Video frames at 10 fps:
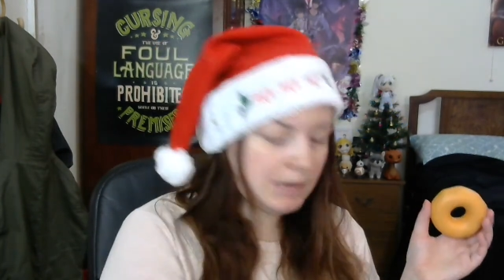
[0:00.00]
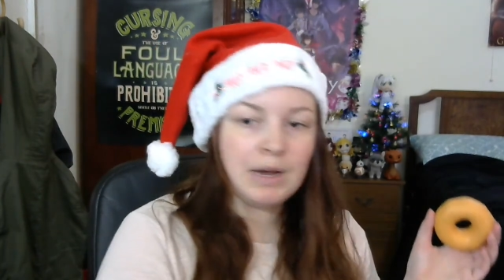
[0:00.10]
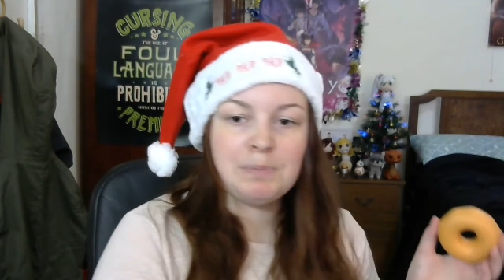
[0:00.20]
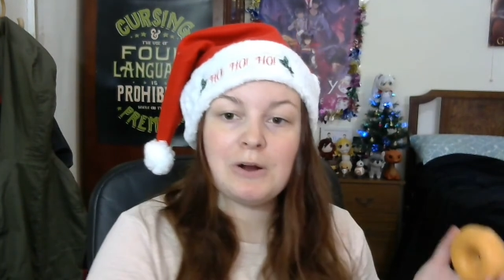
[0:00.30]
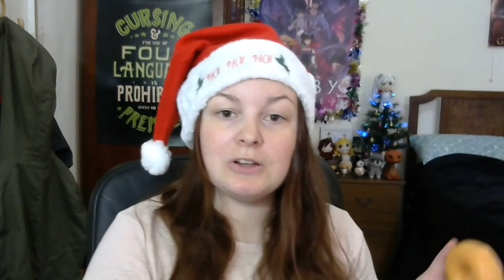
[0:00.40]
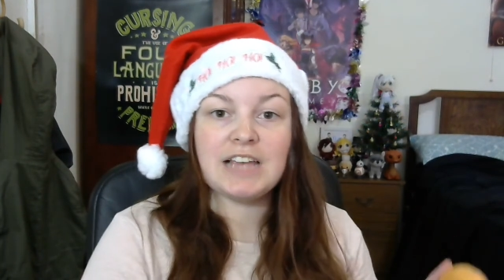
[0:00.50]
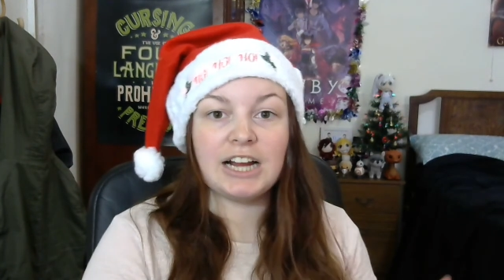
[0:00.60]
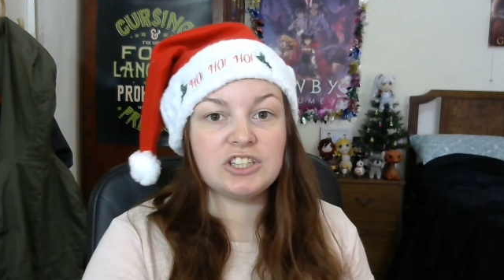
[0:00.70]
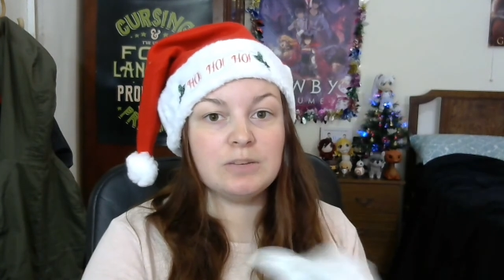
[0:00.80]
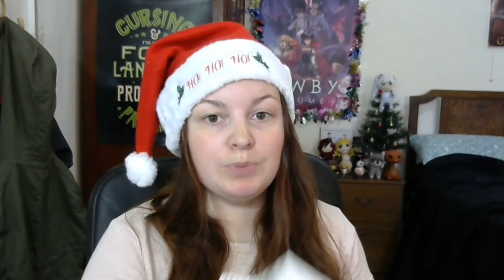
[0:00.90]
and my parents are
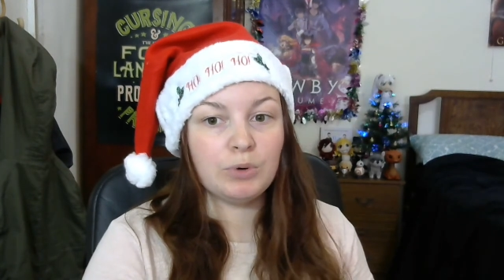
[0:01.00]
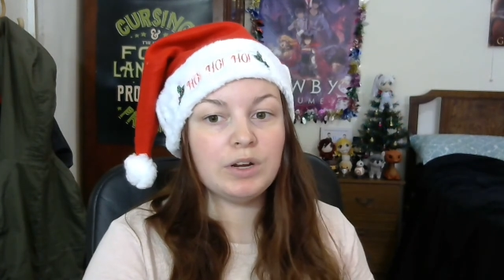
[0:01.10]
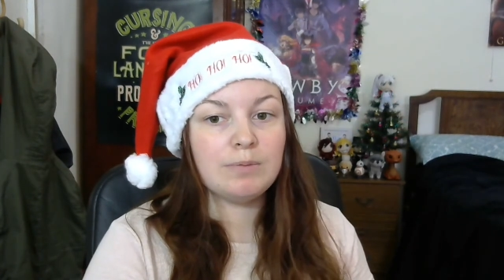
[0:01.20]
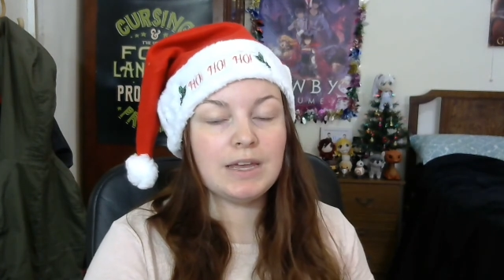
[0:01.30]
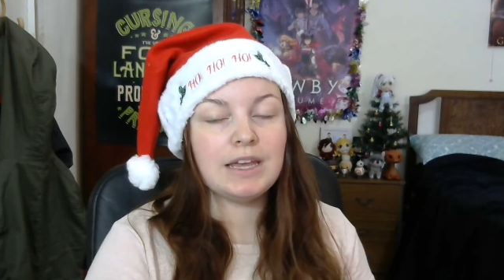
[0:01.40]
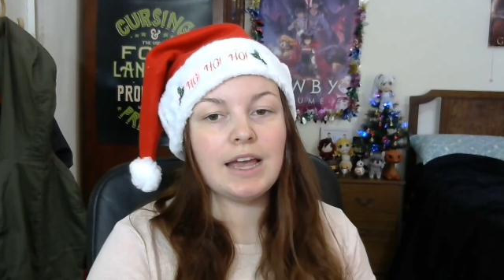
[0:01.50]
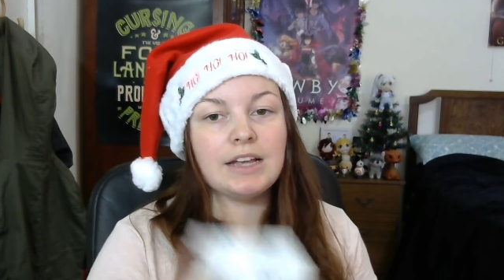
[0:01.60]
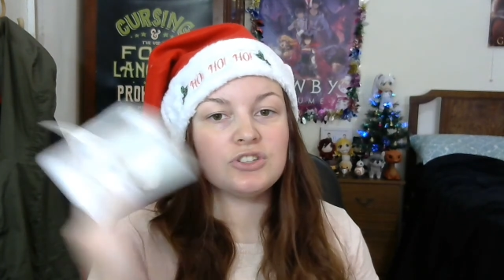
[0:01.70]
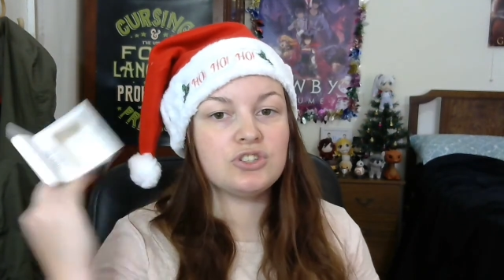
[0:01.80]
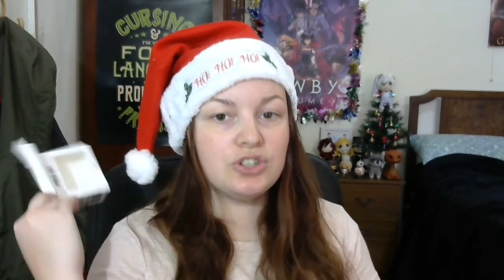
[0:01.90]
actually building me
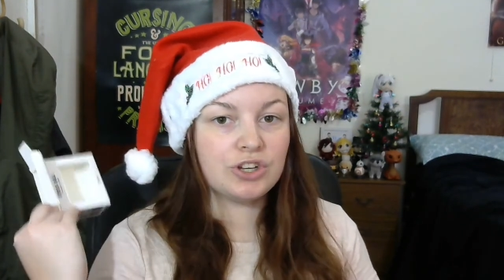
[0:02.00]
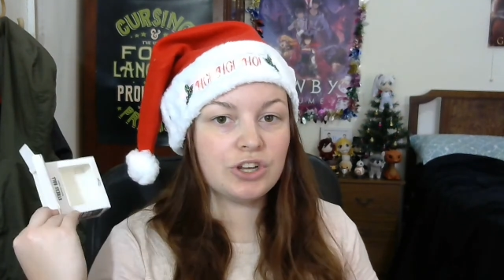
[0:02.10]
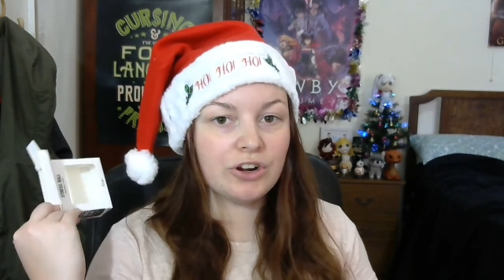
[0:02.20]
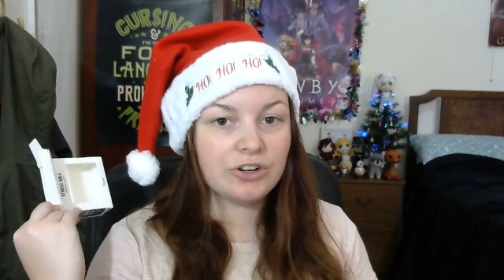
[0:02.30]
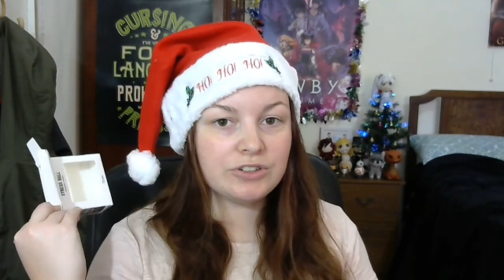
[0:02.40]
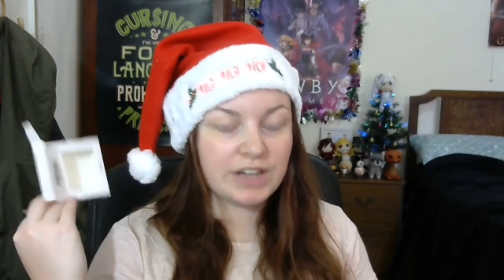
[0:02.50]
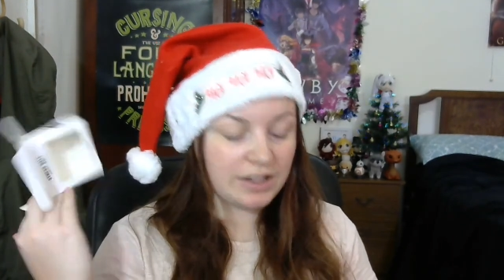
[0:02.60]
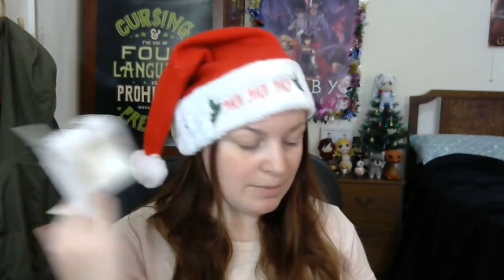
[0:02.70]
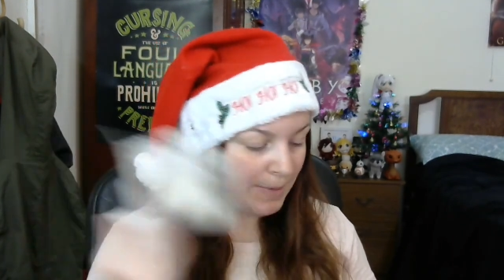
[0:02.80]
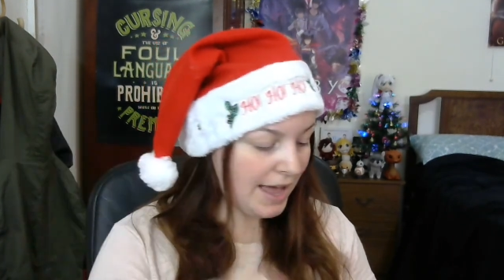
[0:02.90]
a studio
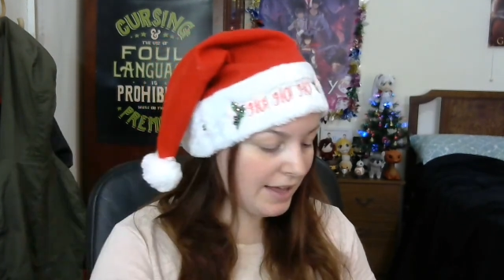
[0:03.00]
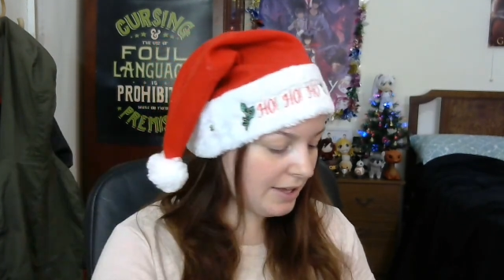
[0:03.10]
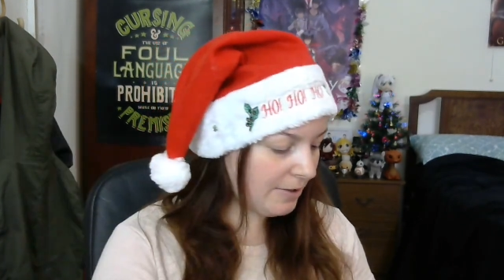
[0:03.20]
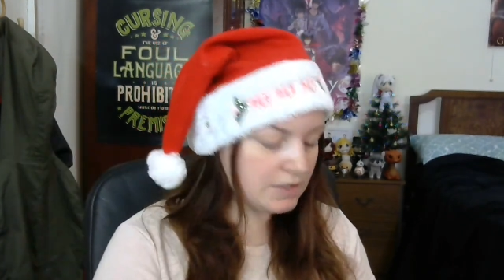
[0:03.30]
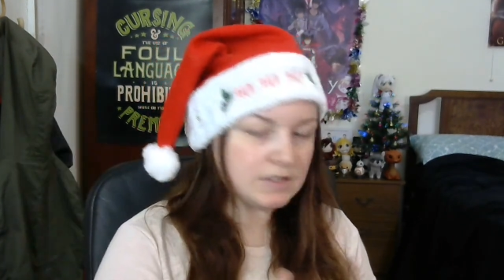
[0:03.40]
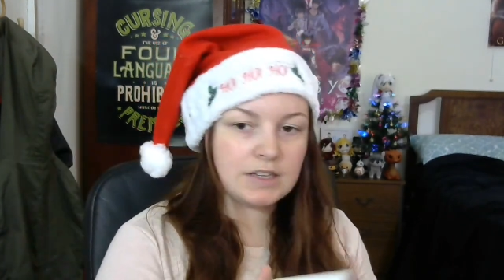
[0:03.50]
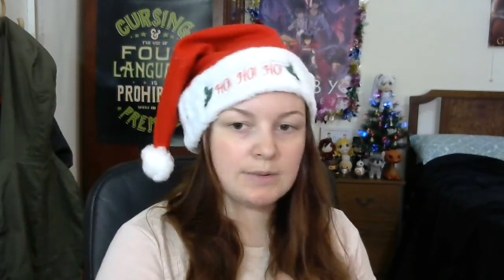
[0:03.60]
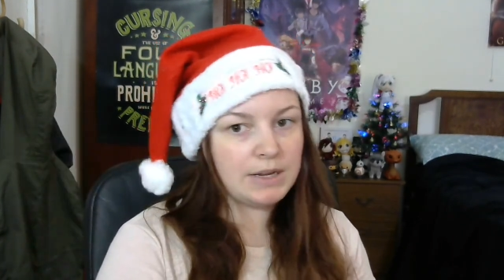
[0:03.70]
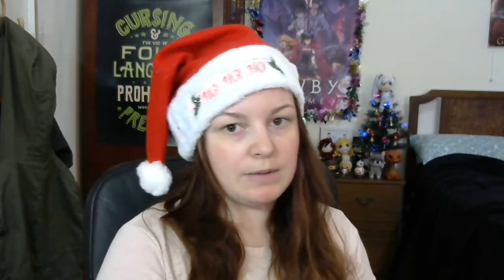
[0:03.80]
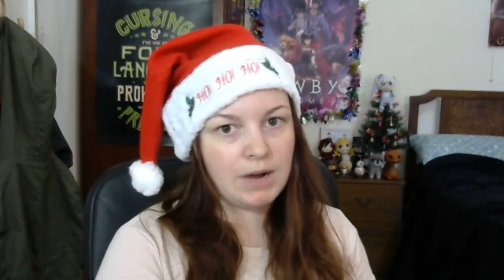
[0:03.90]
down the back. So it's going
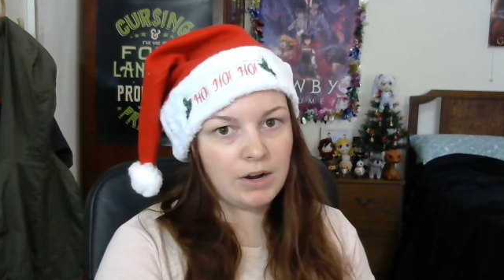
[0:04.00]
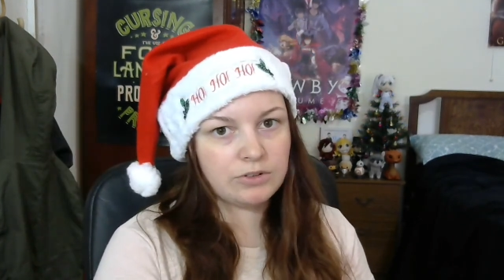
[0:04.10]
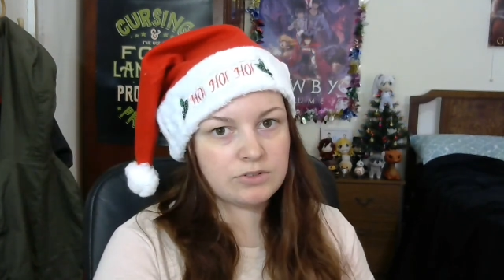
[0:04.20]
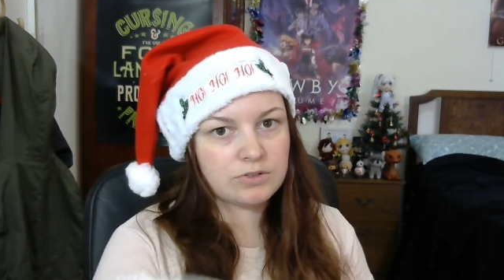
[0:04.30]
to be my own